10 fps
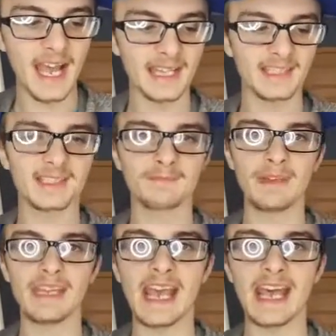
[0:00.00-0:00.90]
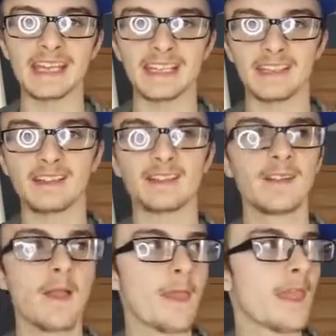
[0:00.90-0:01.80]
has begun.
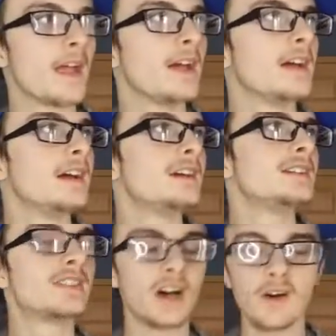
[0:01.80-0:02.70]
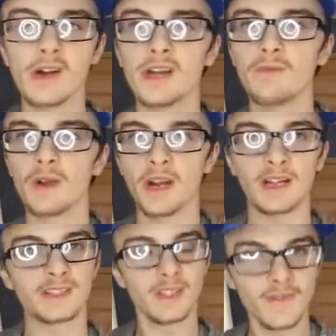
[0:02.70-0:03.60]
So we're
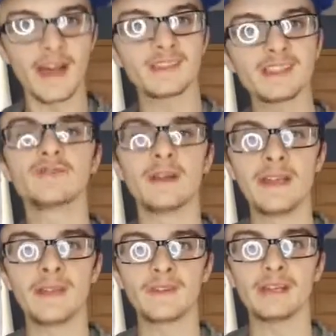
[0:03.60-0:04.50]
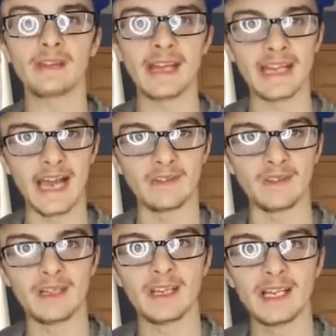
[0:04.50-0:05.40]
on 2023 right now.
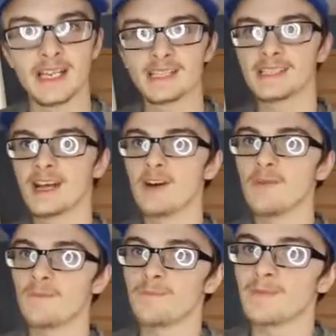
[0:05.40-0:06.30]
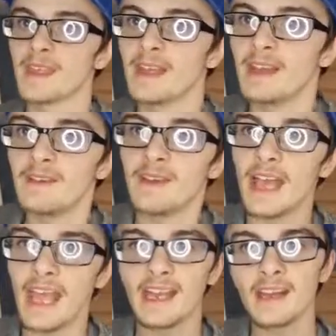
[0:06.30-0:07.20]
So
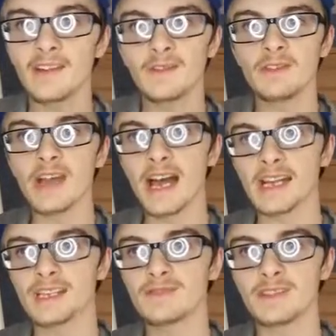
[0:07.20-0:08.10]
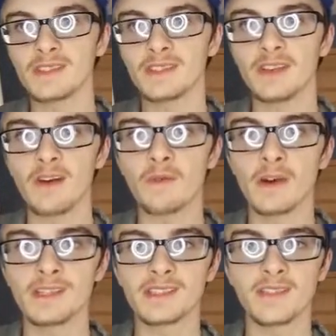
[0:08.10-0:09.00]
if any of you guys want to know
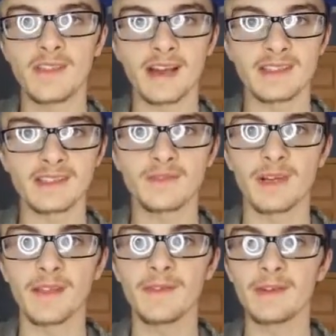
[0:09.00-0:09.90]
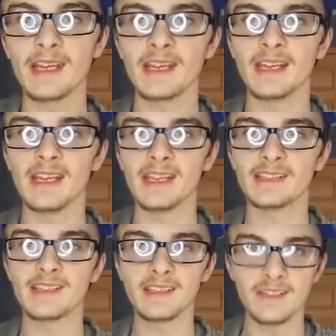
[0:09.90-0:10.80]
what's 2023,
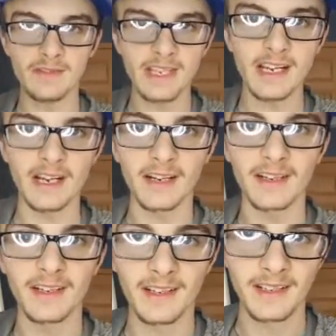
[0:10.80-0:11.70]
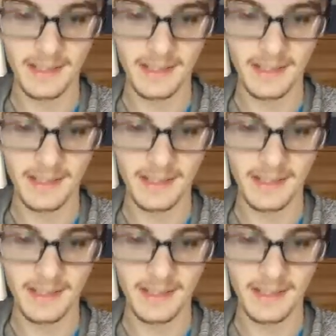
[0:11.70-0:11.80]
it's the new year.